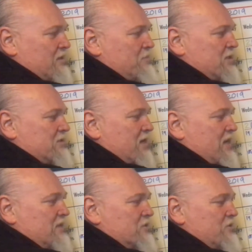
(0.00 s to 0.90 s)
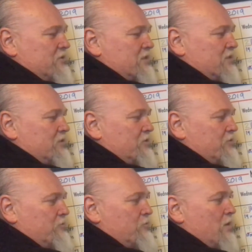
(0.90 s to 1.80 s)
Most days losing
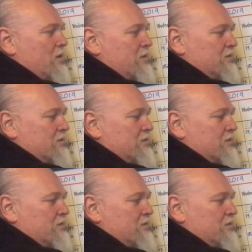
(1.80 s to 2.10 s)
2, 1,